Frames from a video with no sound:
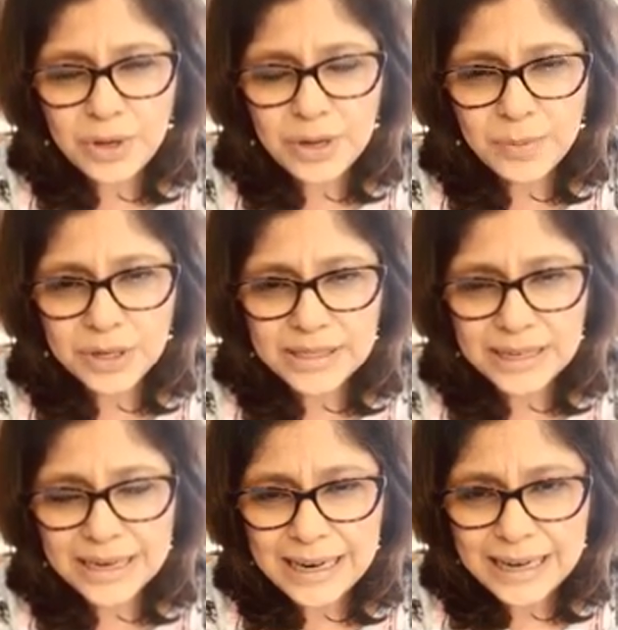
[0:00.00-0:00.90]
read books
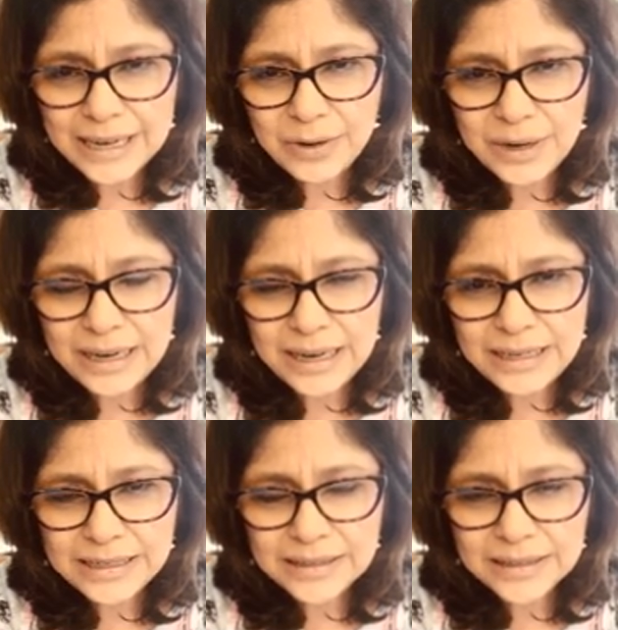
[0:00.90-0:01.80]
that he can
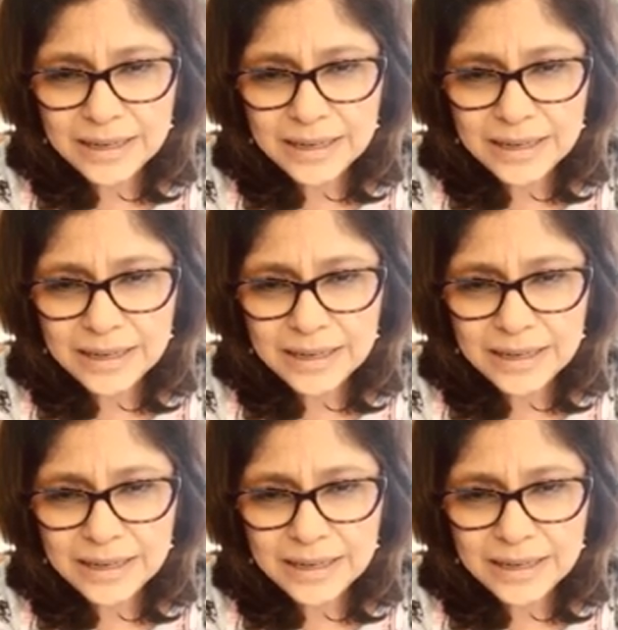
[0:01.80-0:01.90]
read.